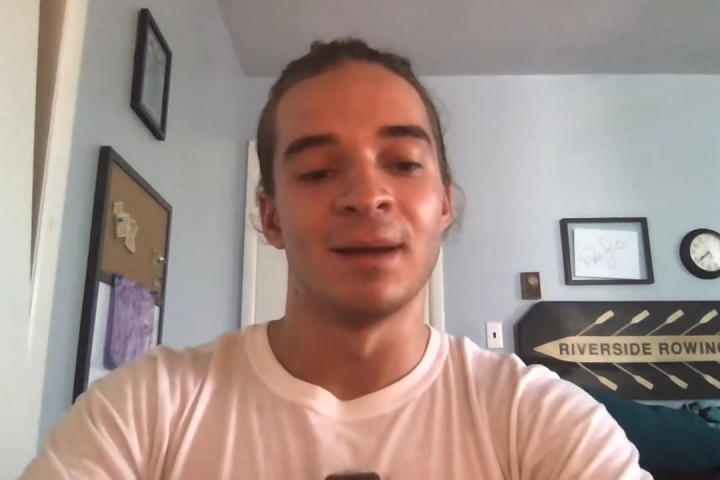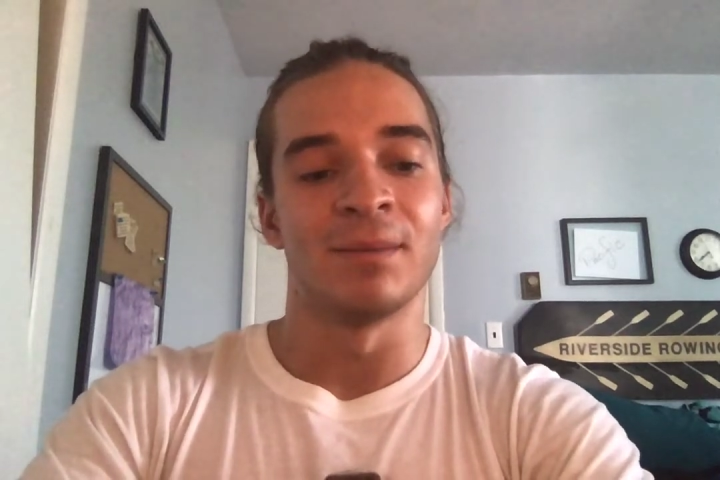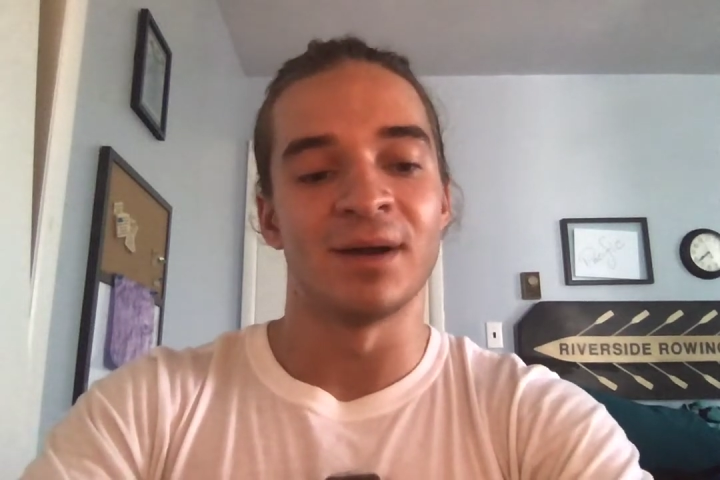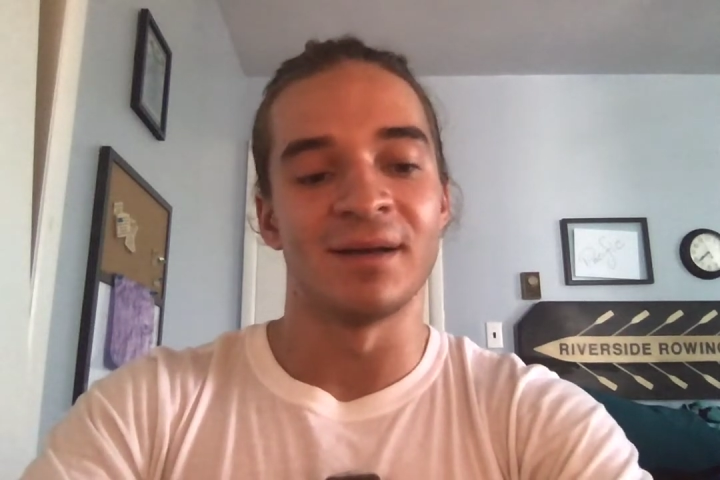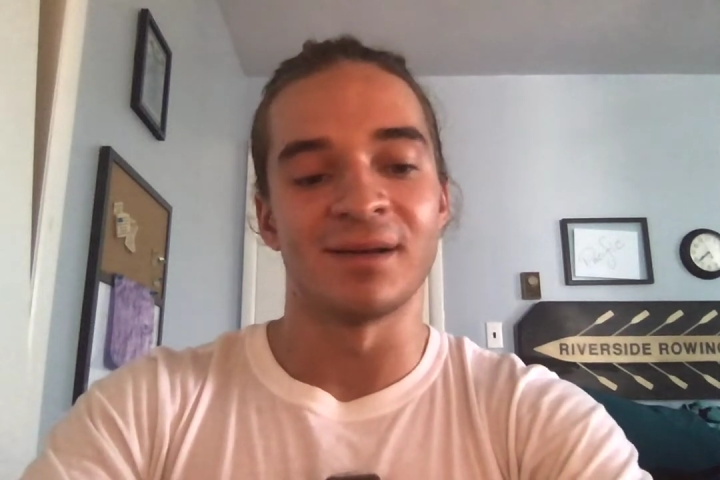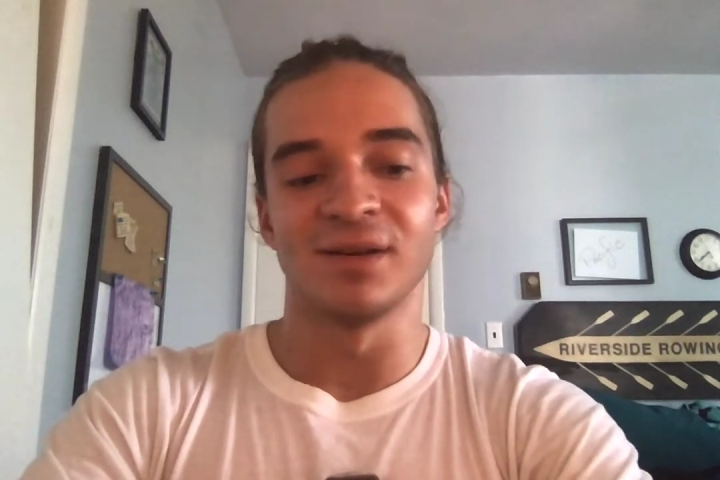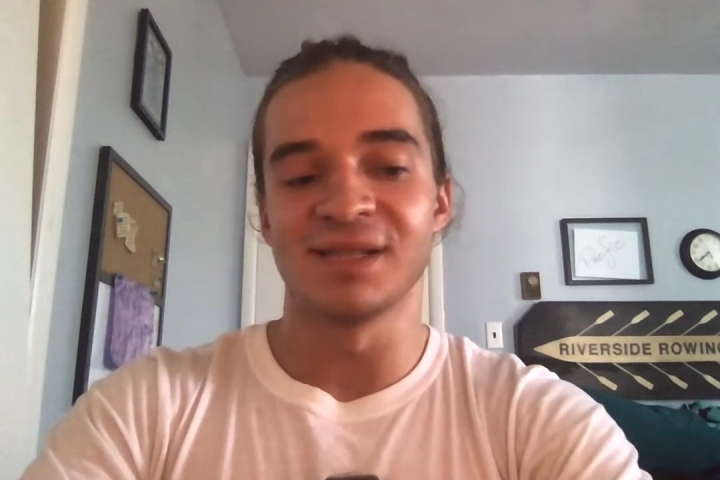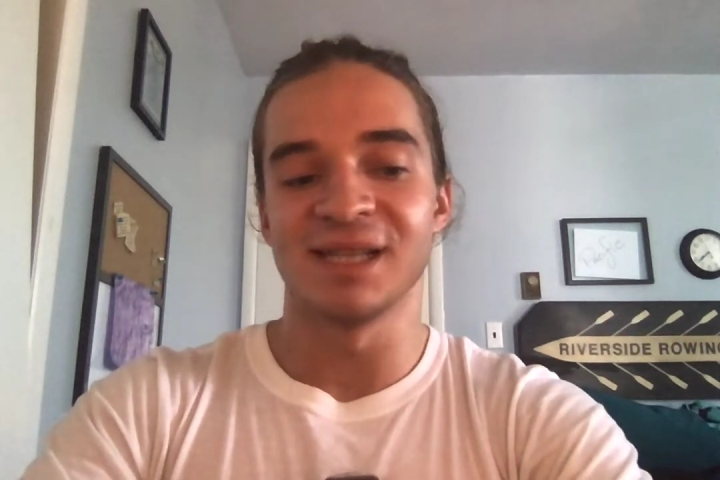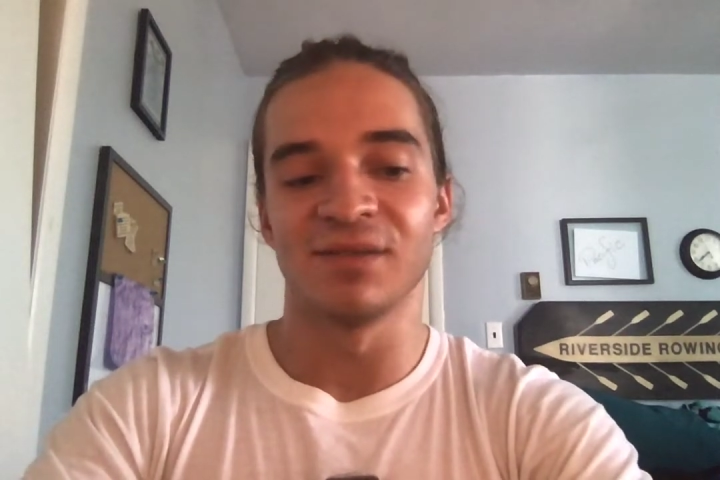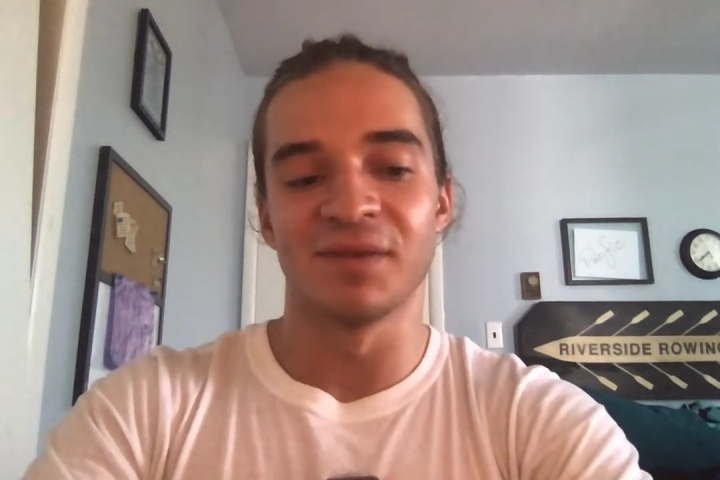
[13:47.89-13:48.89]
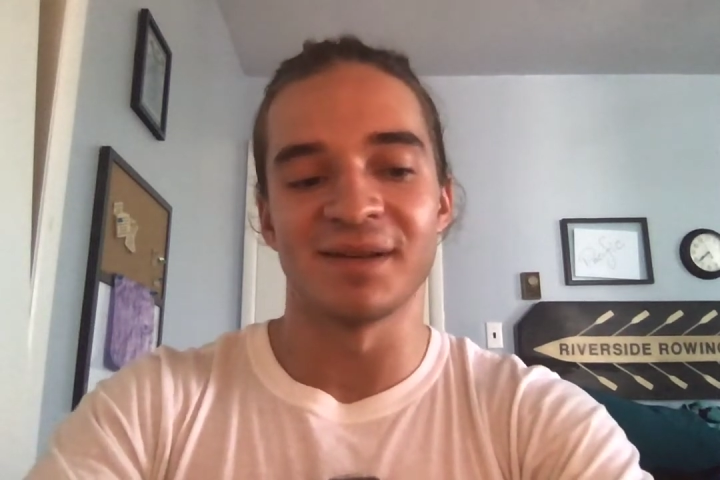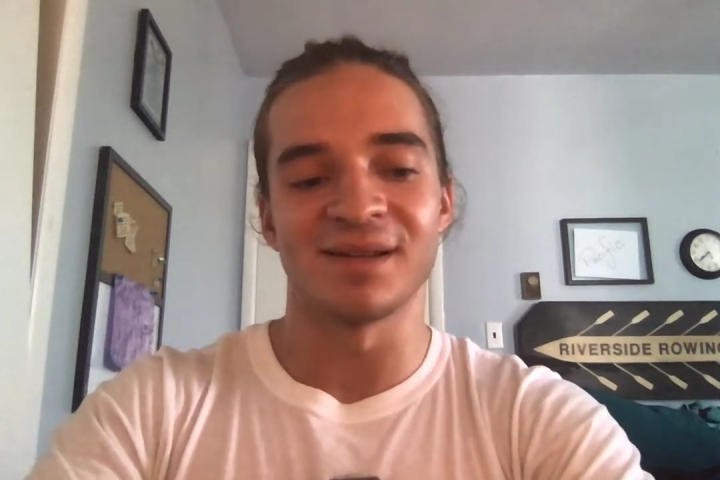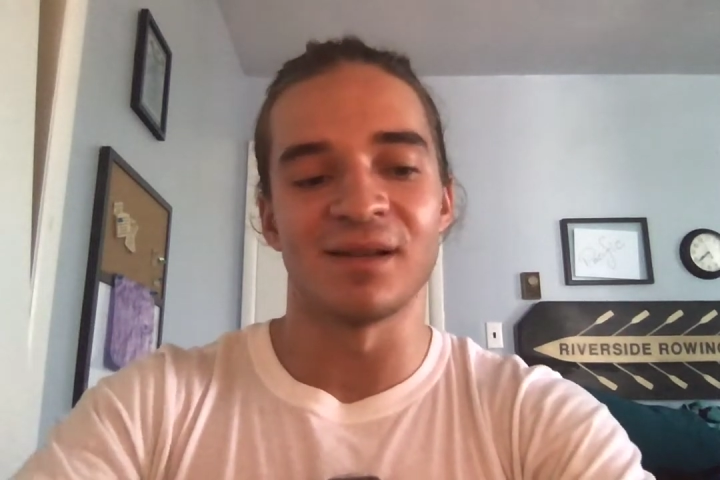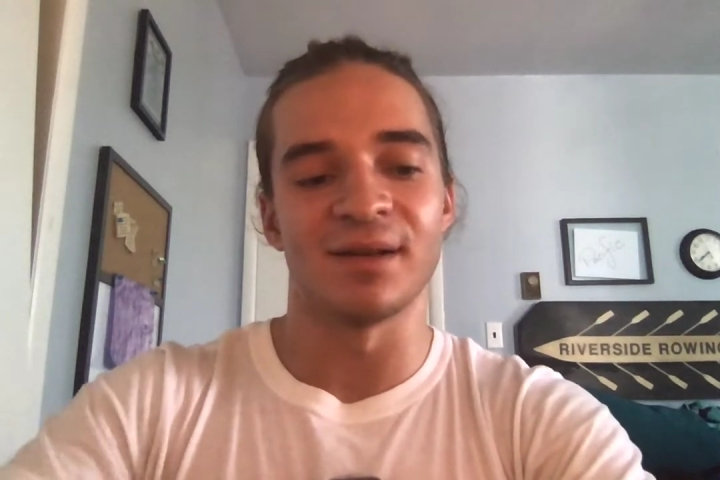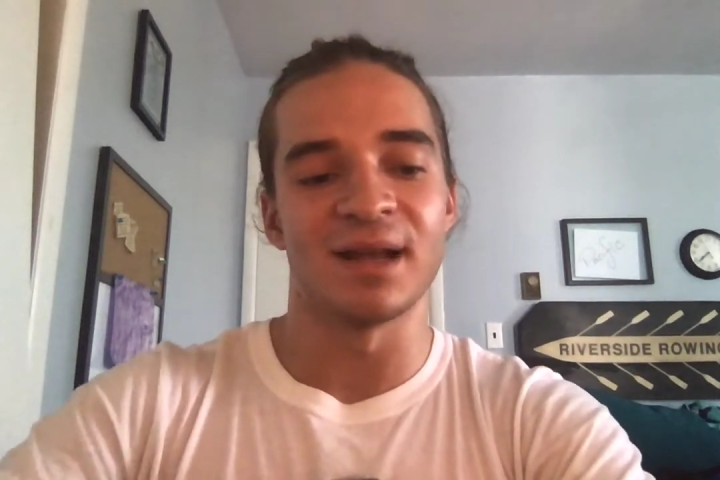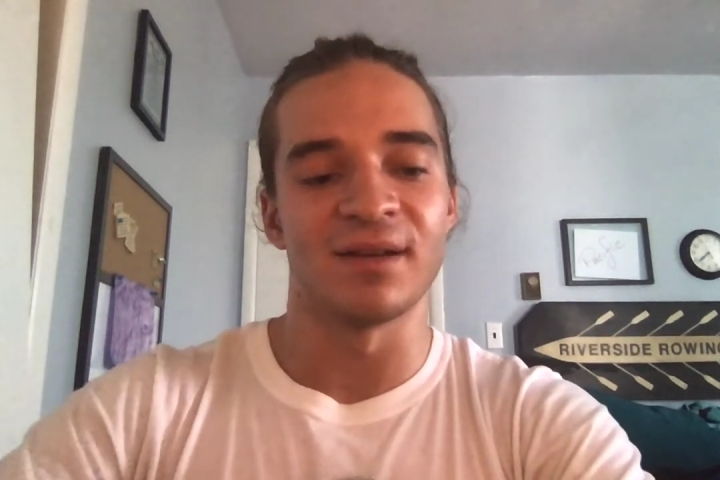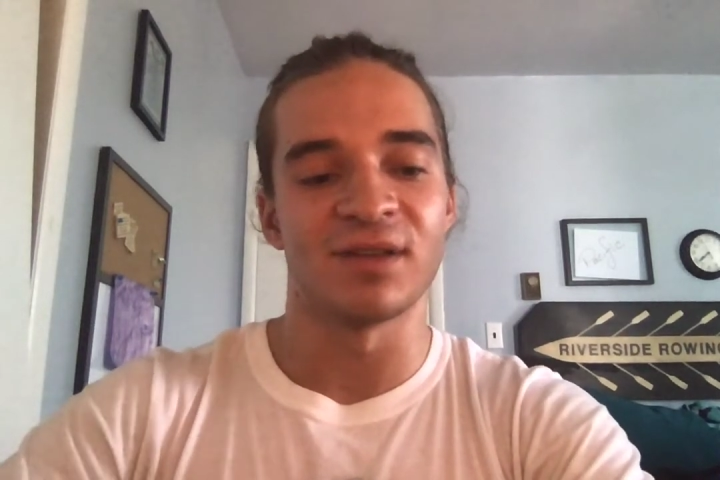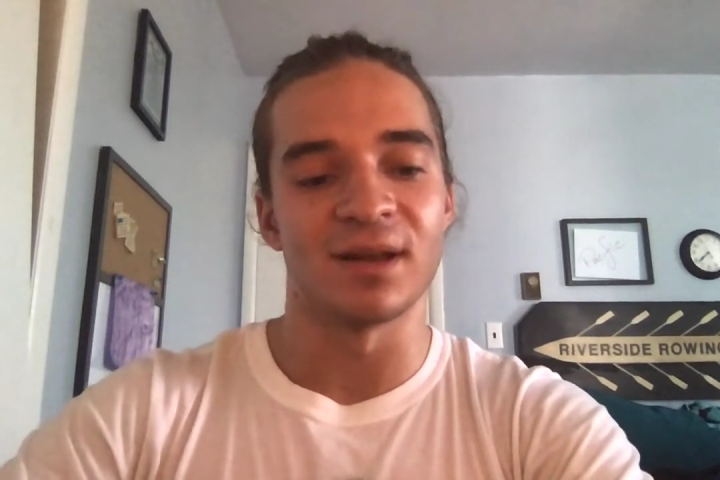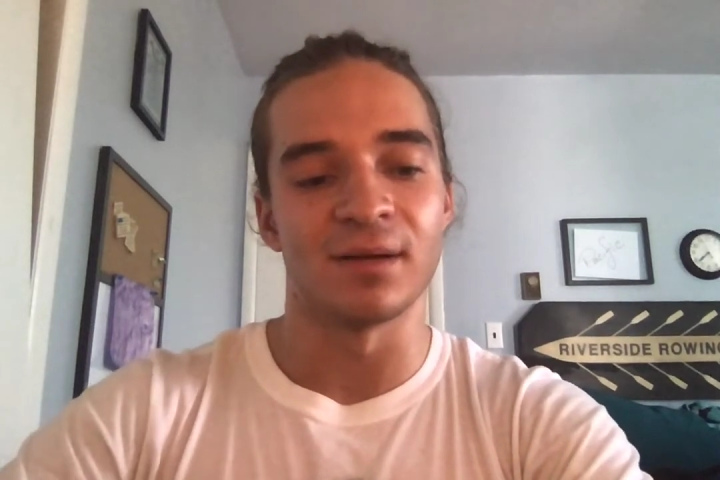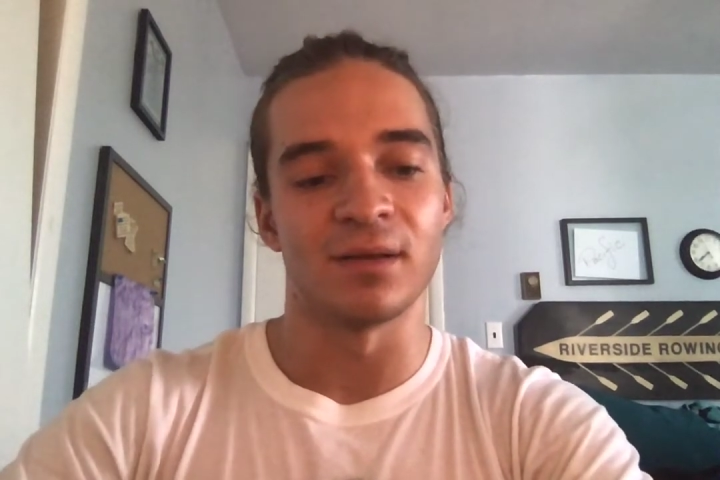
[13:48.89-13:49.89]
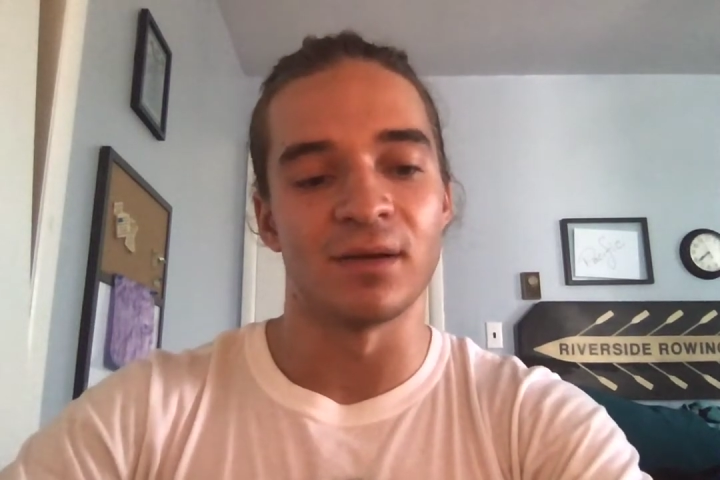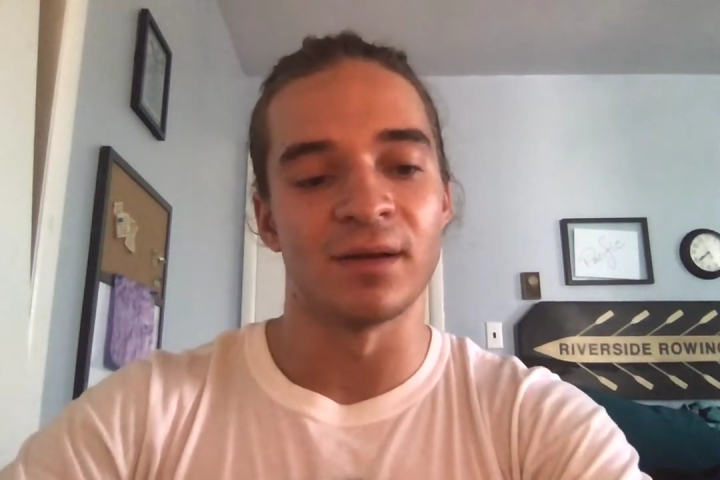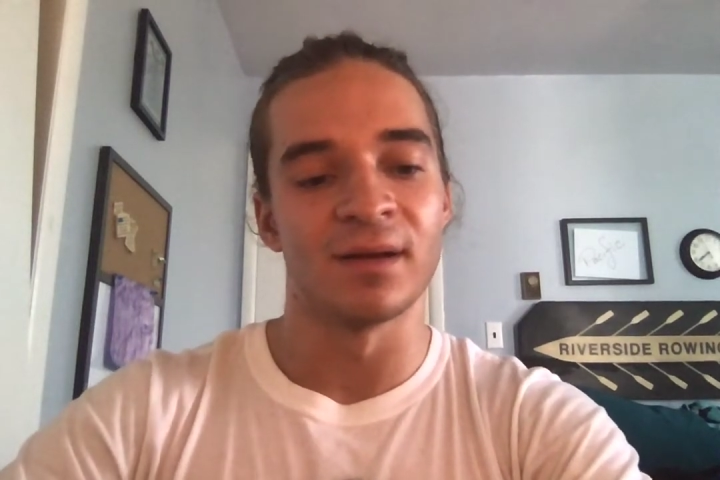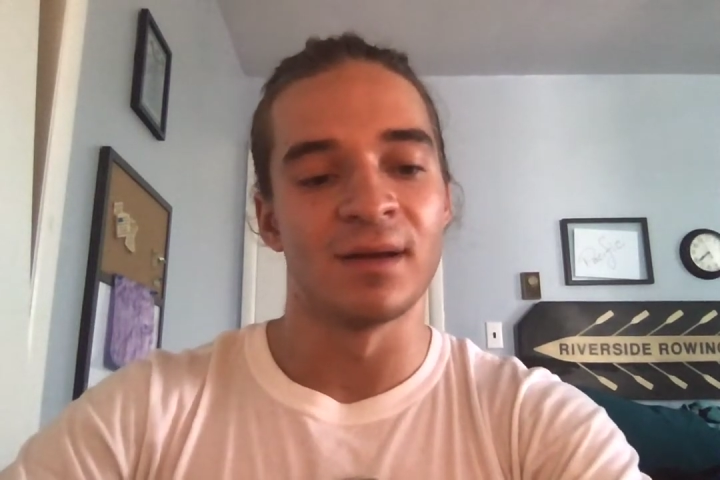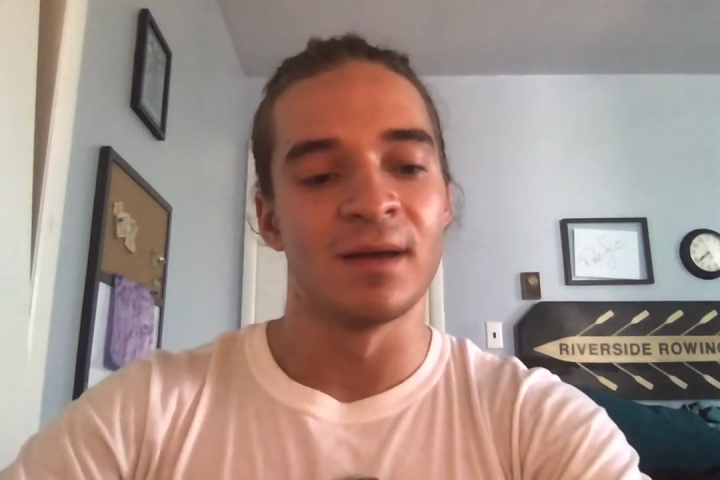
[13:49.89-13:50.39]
But uh, good to see the versatility out of Caden Clark.